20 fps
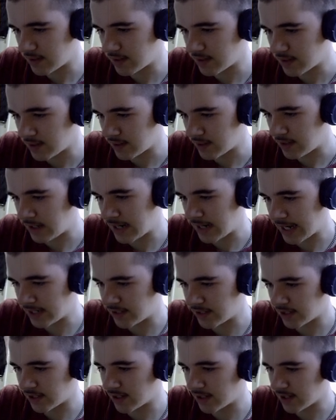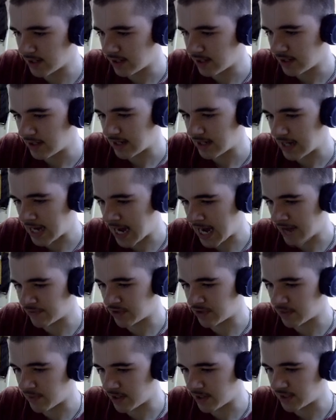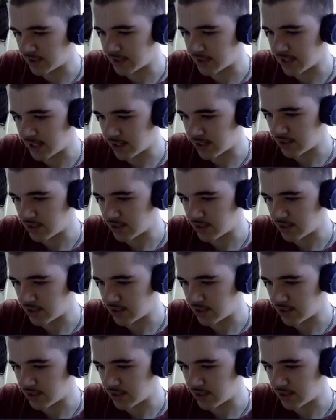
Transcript: later after the parsing stage.